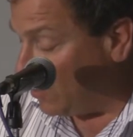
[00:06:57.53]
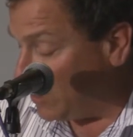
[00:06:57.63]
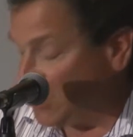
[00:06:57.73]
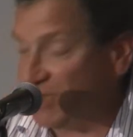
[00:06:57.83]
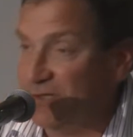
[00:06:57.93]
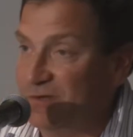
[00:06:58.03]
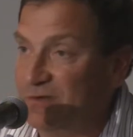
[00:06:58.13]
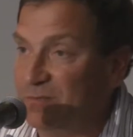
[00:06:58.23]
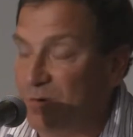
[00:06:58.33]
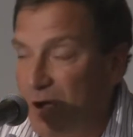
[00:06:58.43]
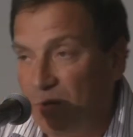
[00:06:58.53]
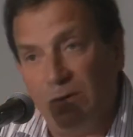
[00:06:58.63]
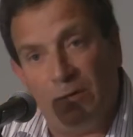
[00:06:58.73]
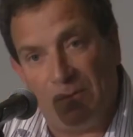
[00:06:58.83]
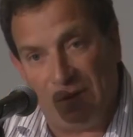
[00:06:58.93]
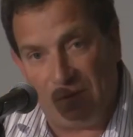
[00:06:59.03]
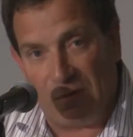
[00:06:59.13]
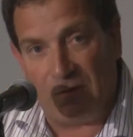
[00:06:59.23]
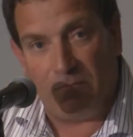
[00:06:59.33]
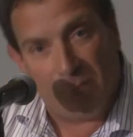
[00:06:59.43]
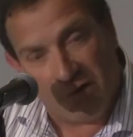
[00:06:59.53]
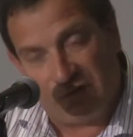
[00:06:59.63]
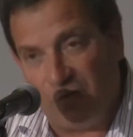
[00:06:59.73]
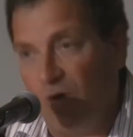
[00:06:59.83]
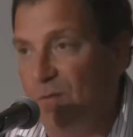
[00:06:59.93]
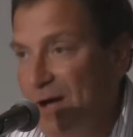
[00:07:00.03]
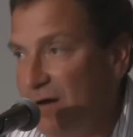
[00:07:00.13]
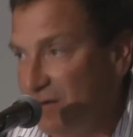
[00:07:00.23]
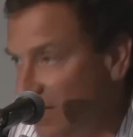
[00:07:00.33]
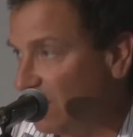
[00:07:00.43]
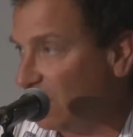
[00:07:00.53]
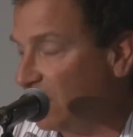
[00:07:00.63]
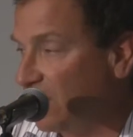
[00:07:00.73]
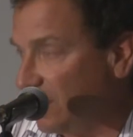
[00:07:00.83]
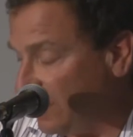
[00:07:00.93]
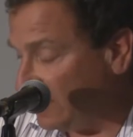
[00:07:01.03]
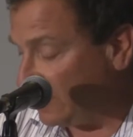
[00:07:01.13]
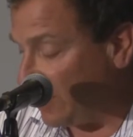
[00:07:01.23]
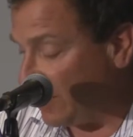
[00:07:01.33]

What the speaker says: which is probably what people most know about here in this